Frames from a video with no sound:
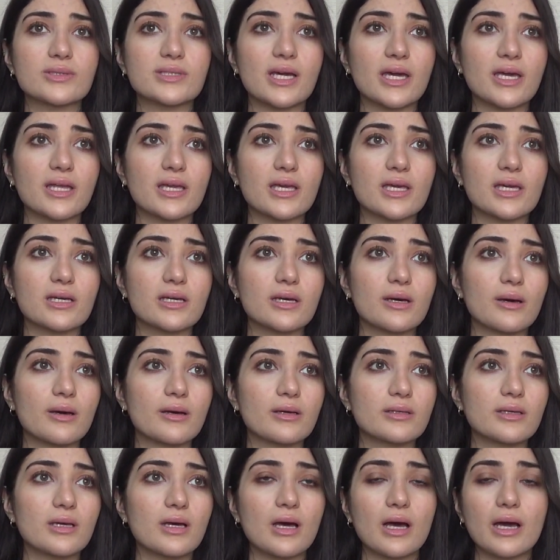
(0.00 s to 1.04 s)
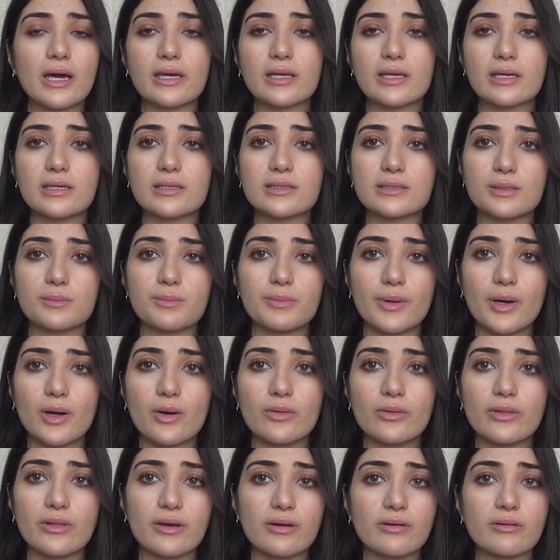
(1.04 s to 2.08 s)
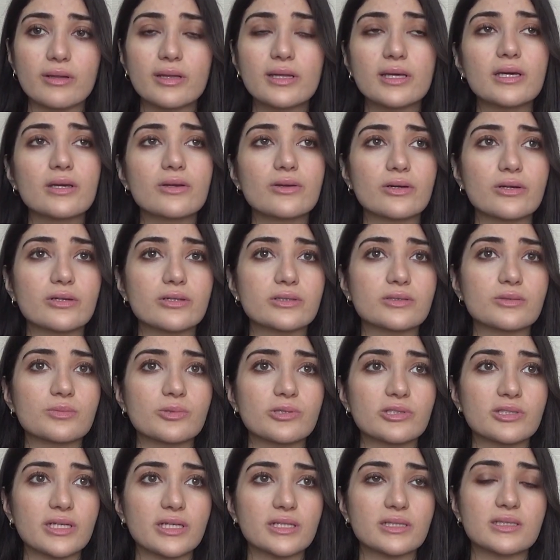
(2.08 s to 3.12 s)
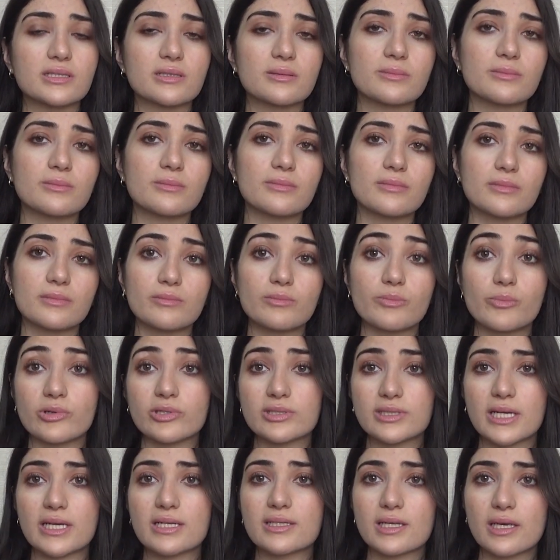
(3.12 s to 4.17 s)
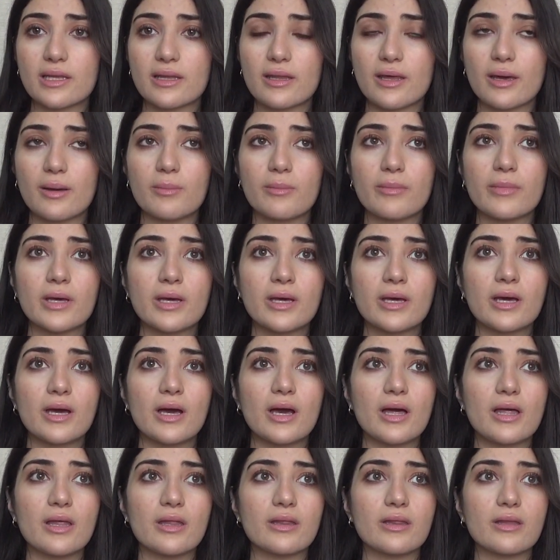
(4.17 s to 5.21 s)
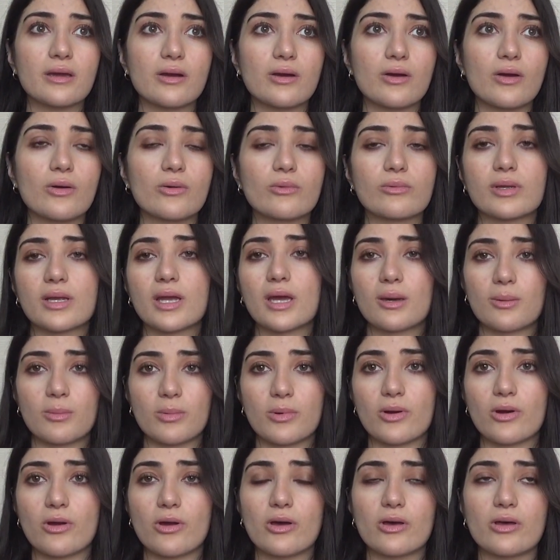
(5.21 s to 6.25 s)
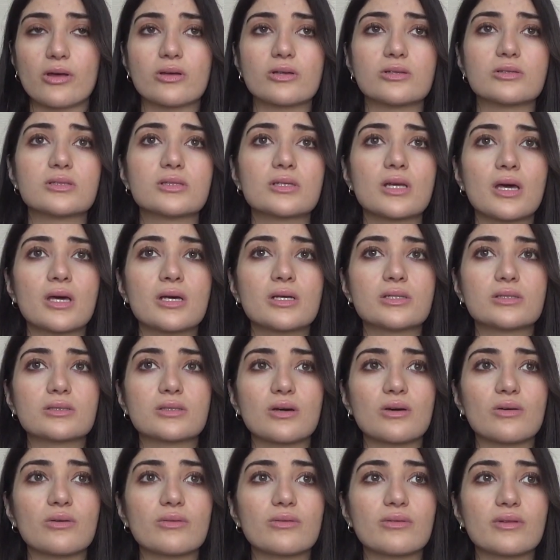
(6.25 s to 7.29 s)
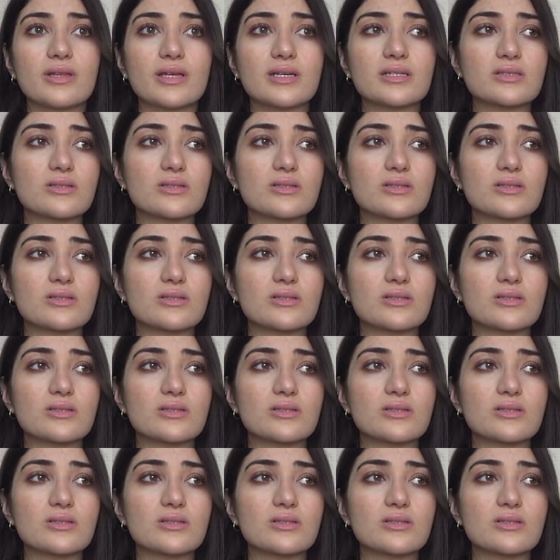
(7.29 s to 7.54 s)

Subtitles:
ideas about their leaders protecting them in their own neighborhoods. So that's